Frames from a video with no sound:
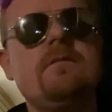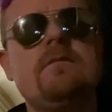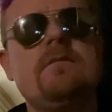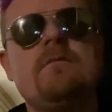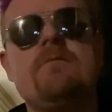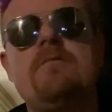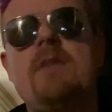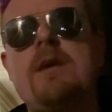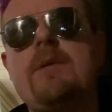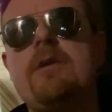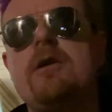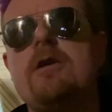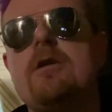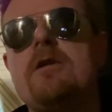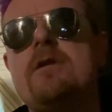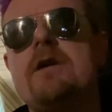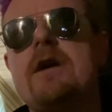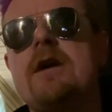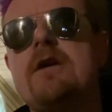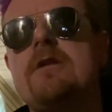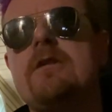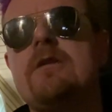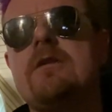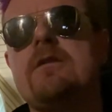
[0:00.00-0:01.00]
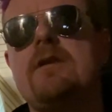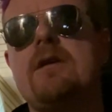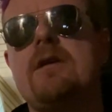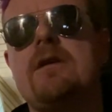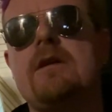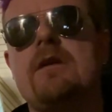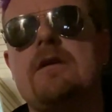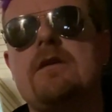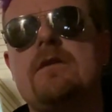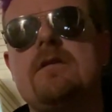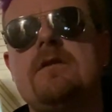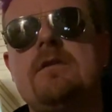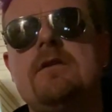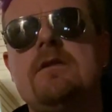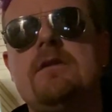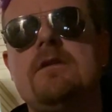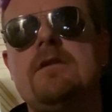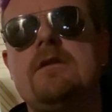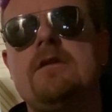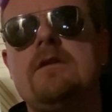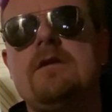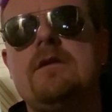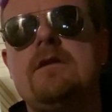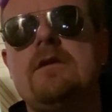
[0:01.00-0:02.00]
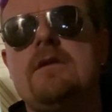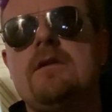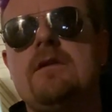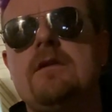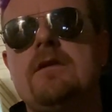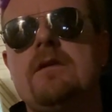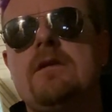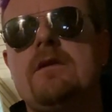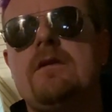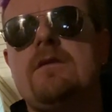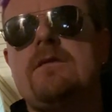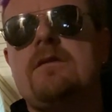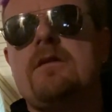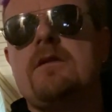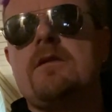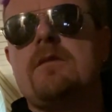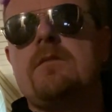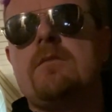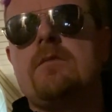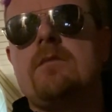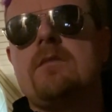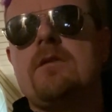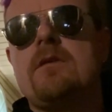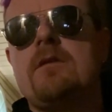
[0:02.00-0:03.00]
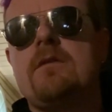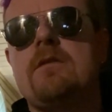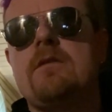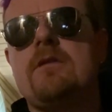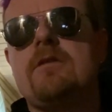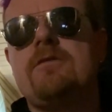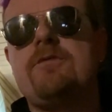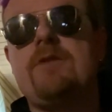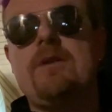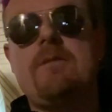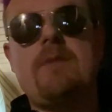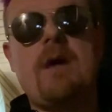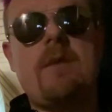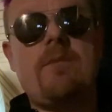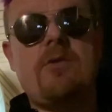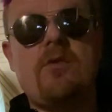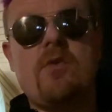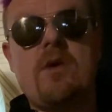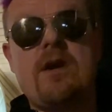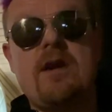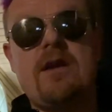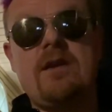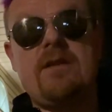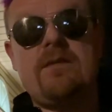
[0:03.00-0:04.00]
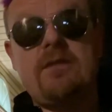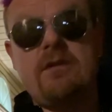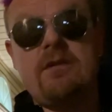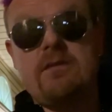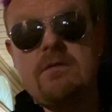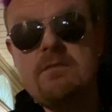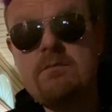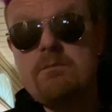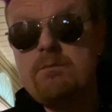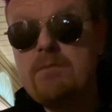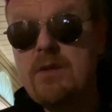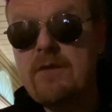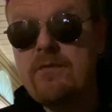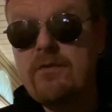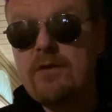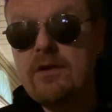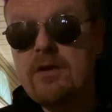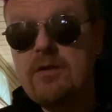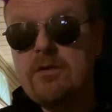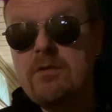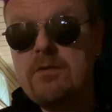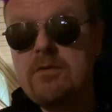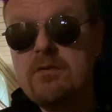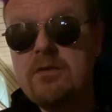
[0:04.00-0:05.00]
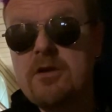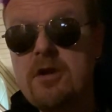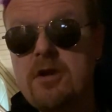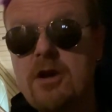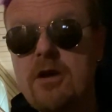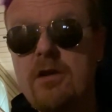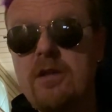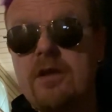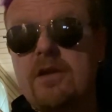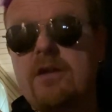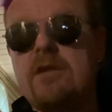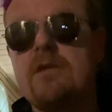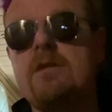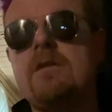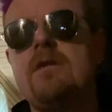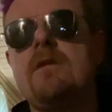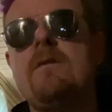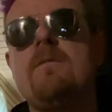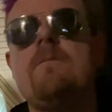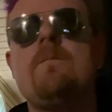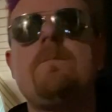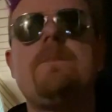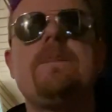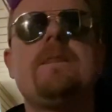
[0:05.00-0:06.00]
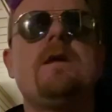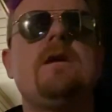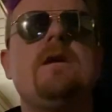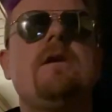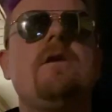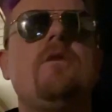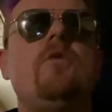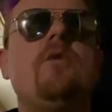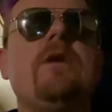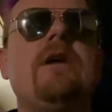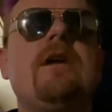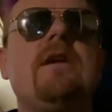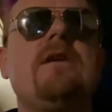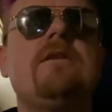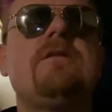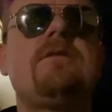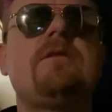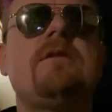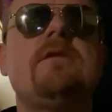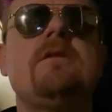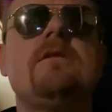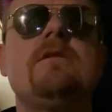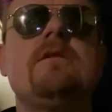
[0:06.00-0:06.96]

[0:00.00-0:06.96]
baby girl and I cooked some sweet baby Ray's buffalo garlic wings,